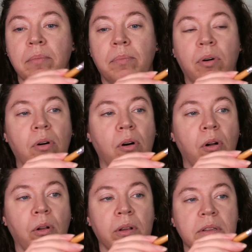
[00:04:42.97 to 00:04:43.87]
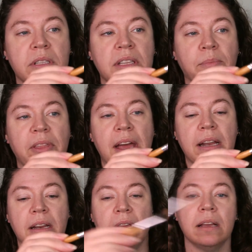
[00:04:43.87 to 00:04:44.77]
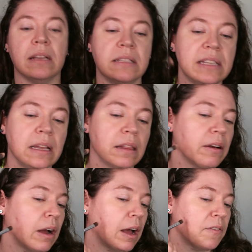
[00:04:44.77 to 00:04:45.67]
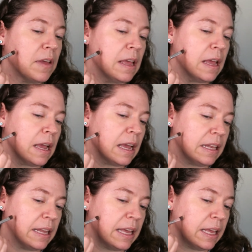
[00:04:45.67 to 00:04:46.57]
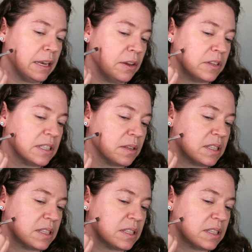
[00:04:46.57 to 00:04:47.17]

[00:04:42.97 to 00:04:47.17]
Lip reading: pull some of that concealer off and then use